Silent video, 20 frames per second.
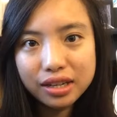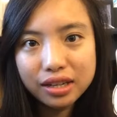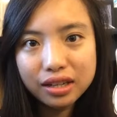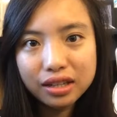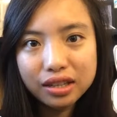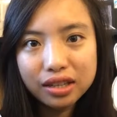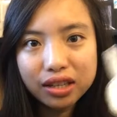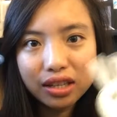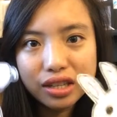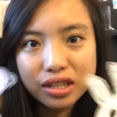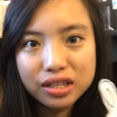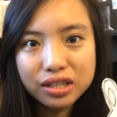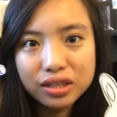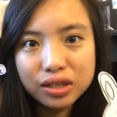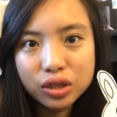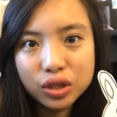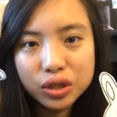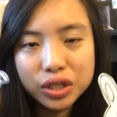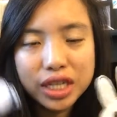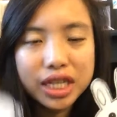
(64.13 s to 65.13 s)
in this
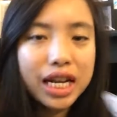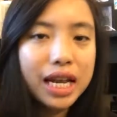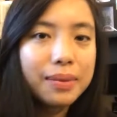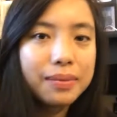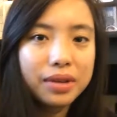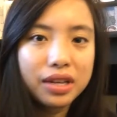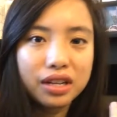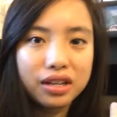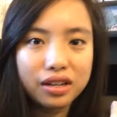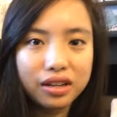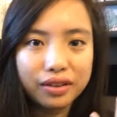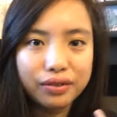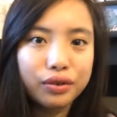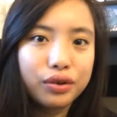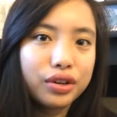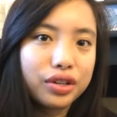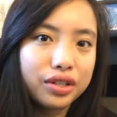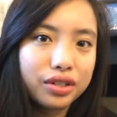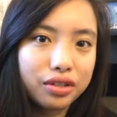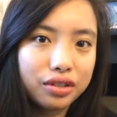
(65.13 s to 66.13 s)
story time, and
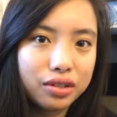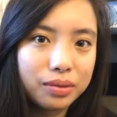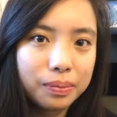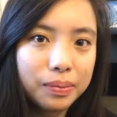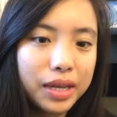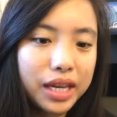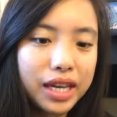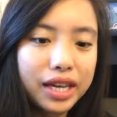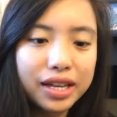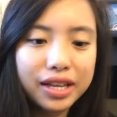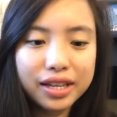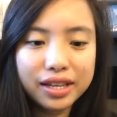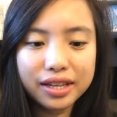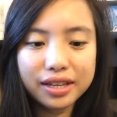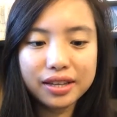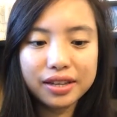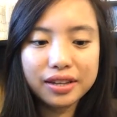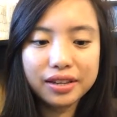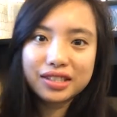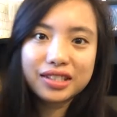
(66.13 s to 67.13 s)
of course there's me.
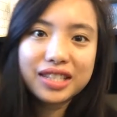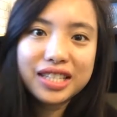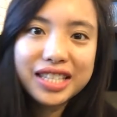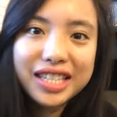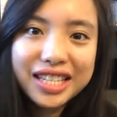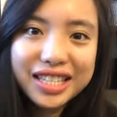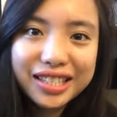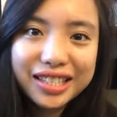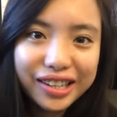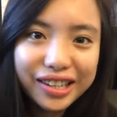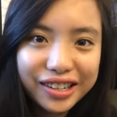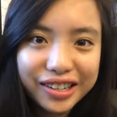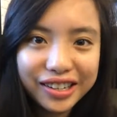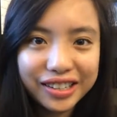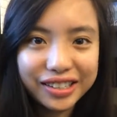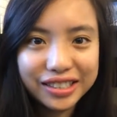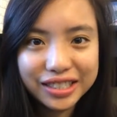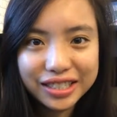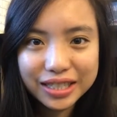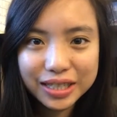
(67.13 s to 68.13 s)
So let's get started
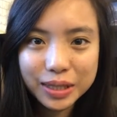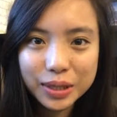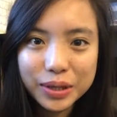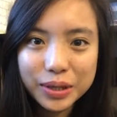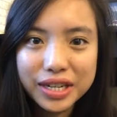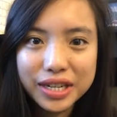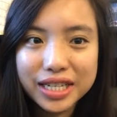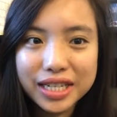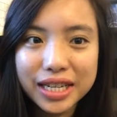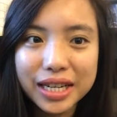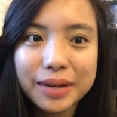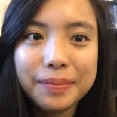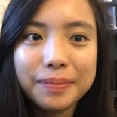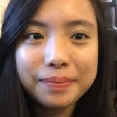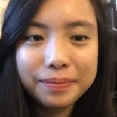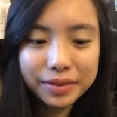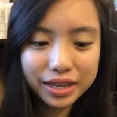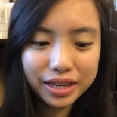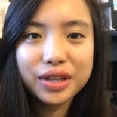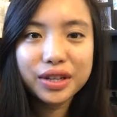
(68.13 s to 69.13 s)
on the story time.
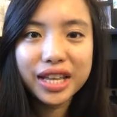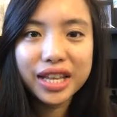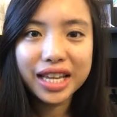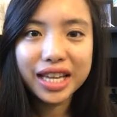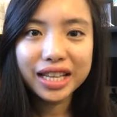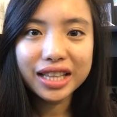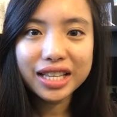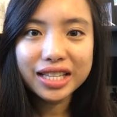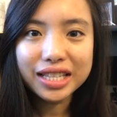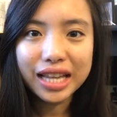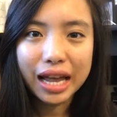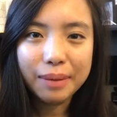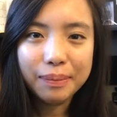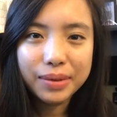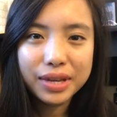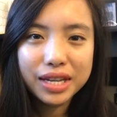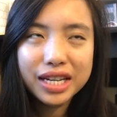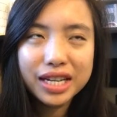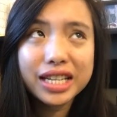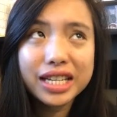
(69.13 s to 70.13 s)
So I think this
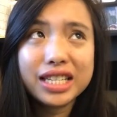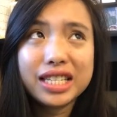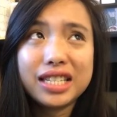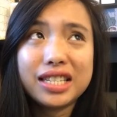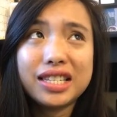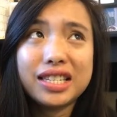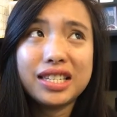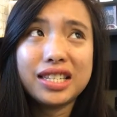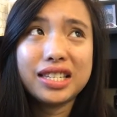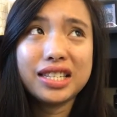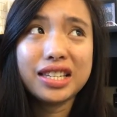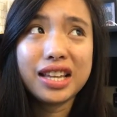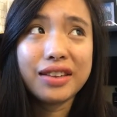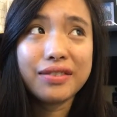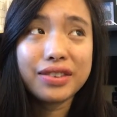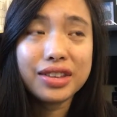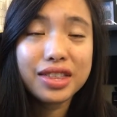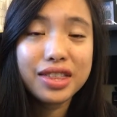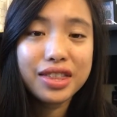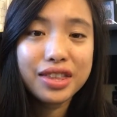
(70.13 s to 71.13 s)
happened in
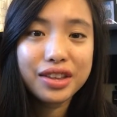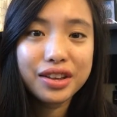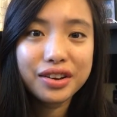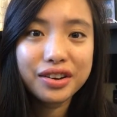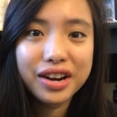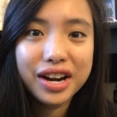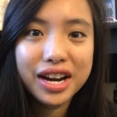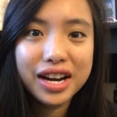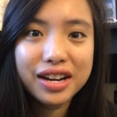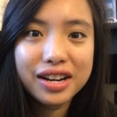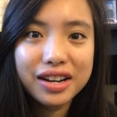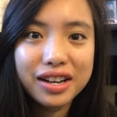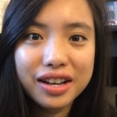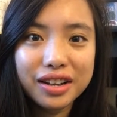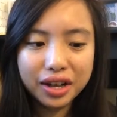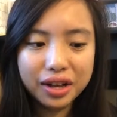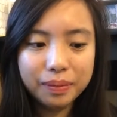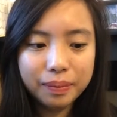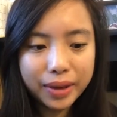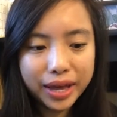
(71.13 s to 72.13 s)
7th grade.
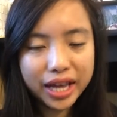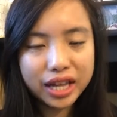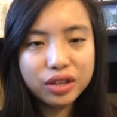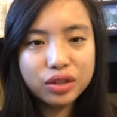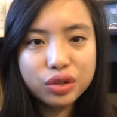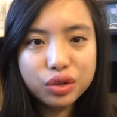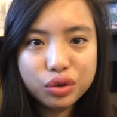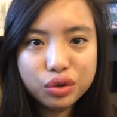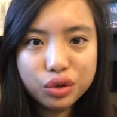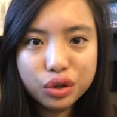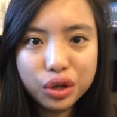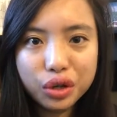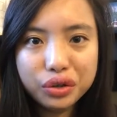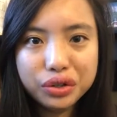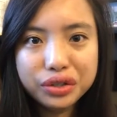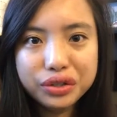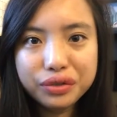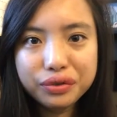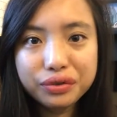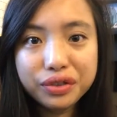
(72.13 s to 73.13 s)
I had two
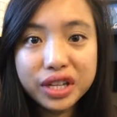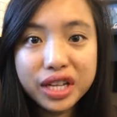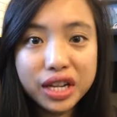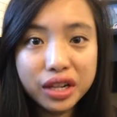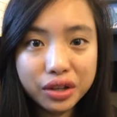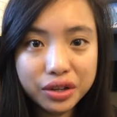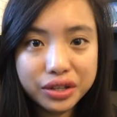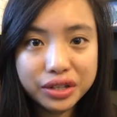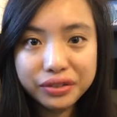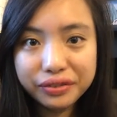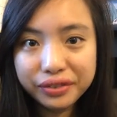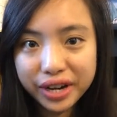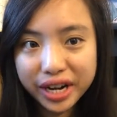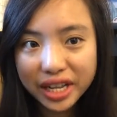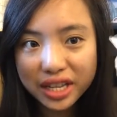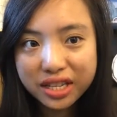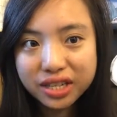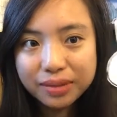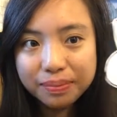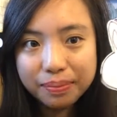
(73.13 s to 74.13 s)
really close
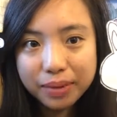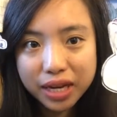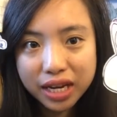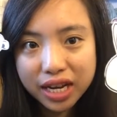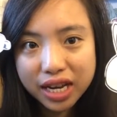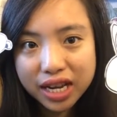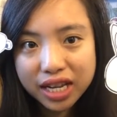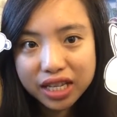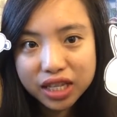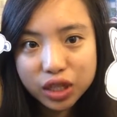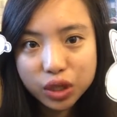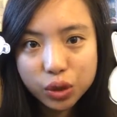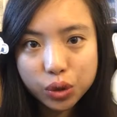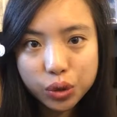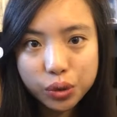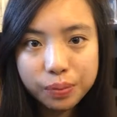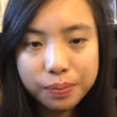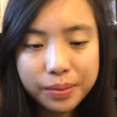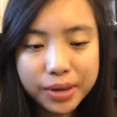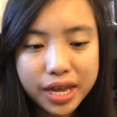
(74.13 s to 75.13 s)
friends, Bunny and
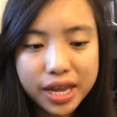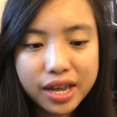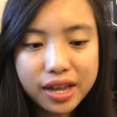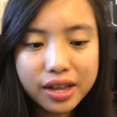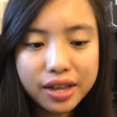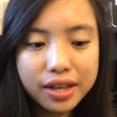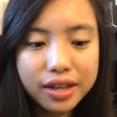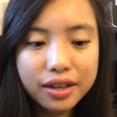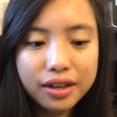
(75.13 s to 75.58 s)
Snoopy.